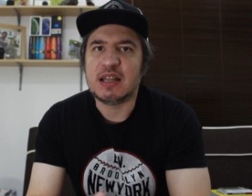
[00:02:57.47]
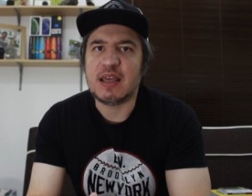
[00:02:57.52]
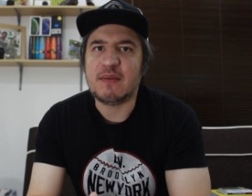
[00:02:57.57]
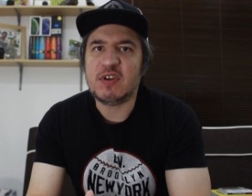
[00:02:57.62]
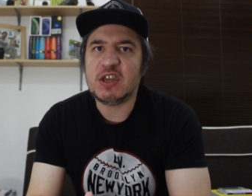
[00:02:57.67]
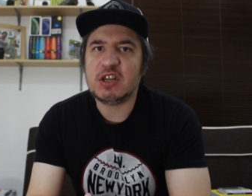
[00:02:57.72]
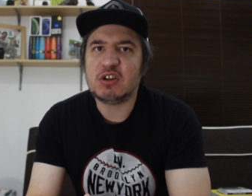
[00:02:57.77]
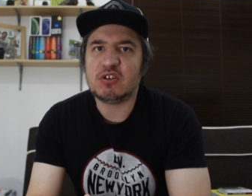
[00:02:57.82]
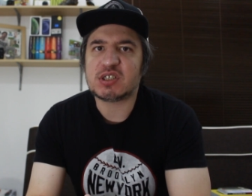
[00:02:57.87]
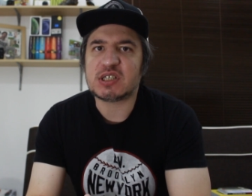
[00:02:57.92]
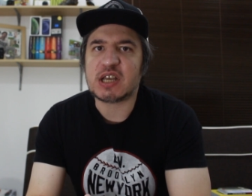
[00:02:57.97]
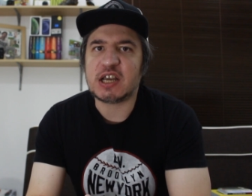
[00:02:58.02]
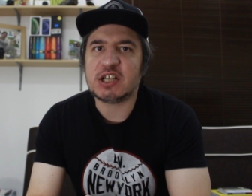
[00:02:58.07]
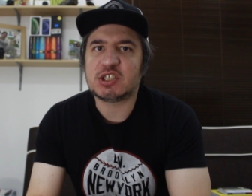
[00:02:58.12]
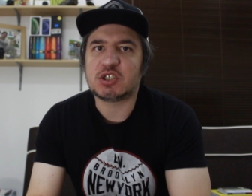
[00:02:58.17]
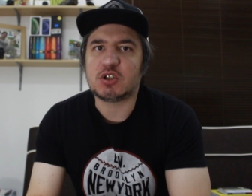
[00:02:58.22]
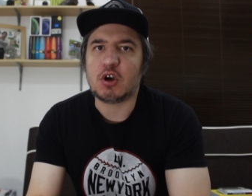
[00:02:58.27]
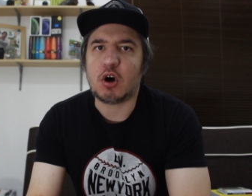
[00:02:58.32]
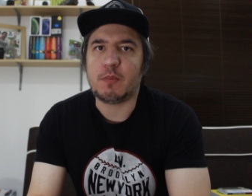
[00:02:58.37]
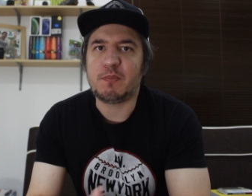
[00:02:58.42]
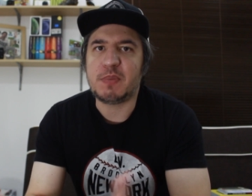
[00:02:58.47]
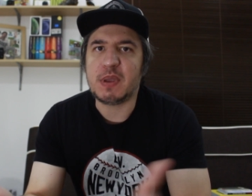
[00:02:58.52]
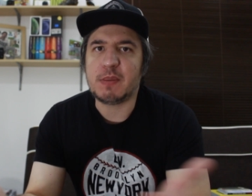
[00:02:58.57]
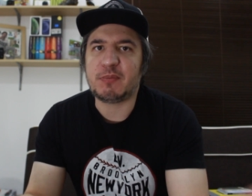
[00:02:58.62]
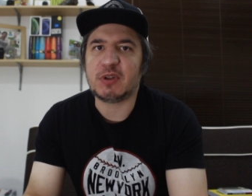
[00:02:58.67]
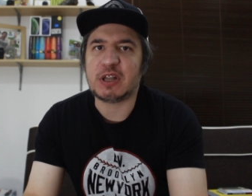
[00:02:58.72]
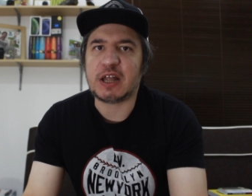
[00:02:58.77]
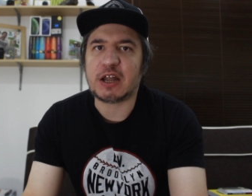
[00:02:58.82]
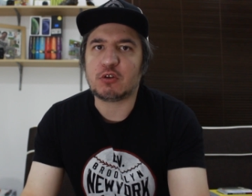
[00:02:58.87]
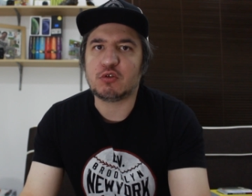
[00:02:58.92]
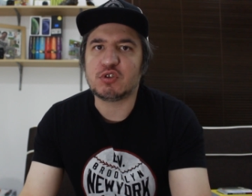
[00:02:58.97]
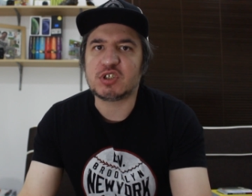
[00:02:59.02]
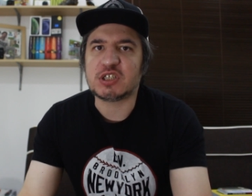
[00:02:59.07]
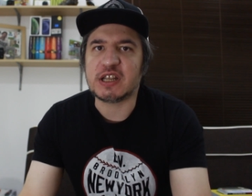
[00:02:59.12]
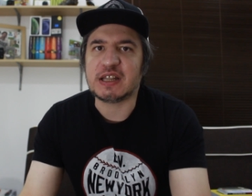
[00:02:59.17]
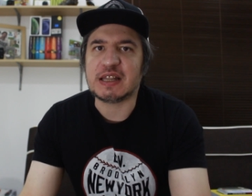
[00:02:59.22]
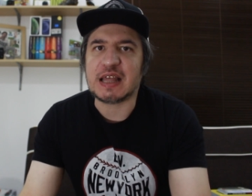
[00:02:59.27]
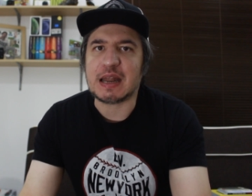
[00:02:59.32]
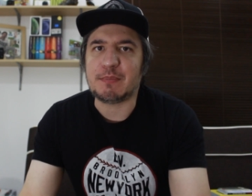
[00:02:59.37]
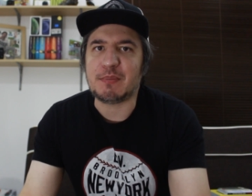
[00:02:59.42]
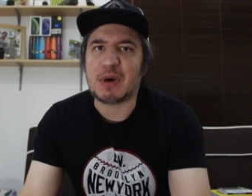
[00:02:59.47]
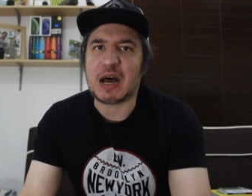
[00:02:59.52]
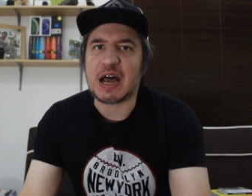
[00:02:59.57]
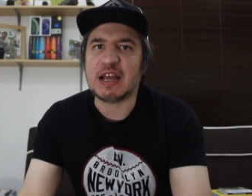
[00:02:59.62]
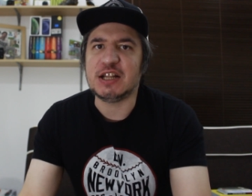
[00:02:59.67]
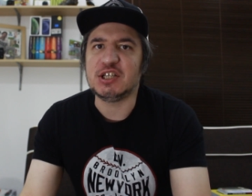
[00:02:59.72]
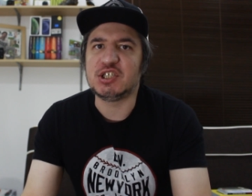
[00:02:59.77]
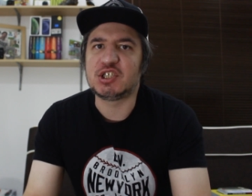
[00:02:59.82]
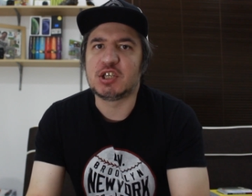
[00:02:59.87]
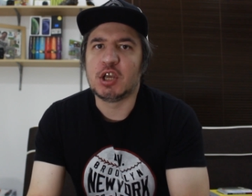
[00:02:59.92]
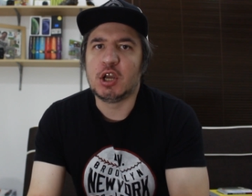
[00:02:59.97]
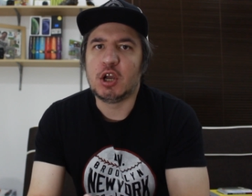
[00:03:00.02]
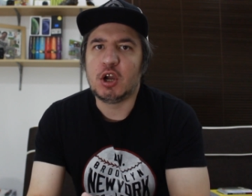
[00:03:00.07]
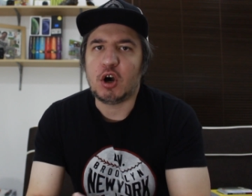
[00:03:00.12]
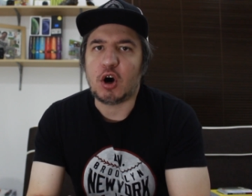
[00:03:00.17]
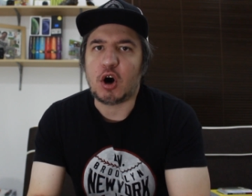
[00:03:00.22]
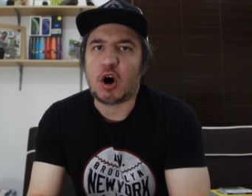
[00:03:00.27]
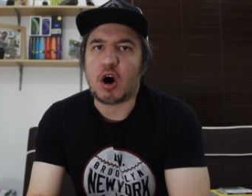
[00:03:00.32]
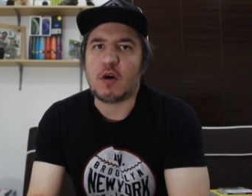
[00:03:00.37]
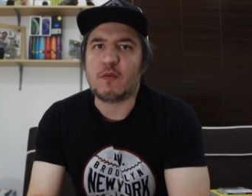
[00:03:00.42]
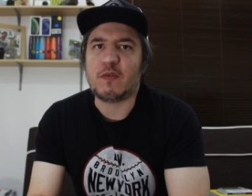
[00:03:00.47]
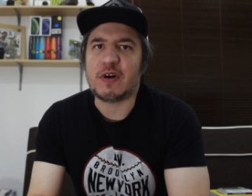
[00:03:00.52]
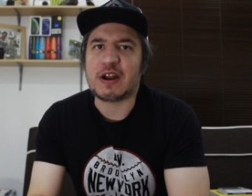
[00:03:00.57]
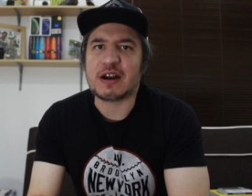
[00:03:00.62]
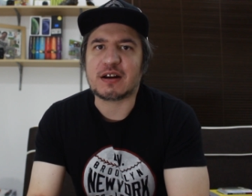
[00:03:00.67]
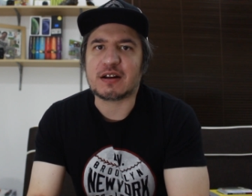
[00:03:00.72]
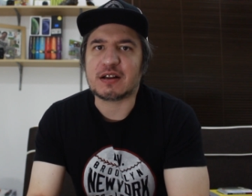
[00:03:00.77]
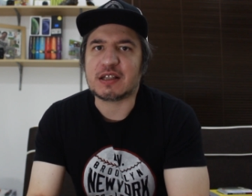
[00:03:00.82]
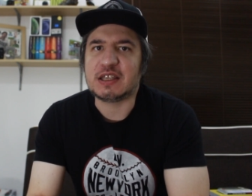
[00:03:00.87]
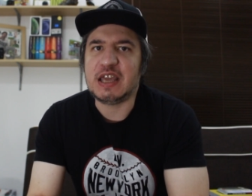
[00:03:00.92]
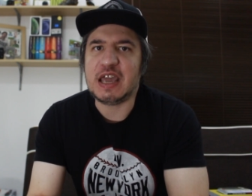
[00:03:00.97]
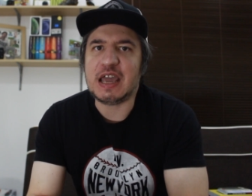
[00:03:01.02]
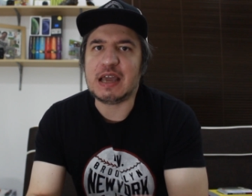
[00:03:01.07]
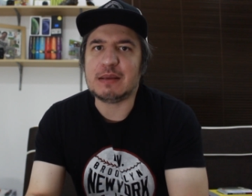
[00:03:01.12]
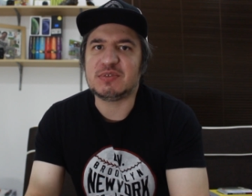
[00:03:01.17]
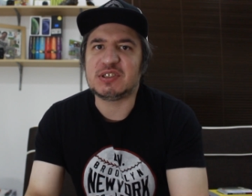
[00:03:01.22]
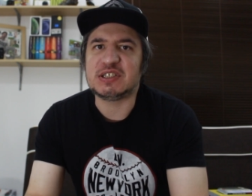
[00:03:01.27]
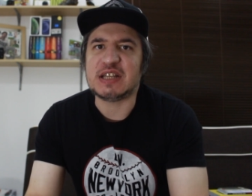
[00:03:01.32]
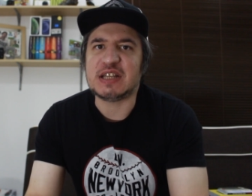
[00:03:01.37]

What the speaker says: The videos I saw, people are losing their minds over games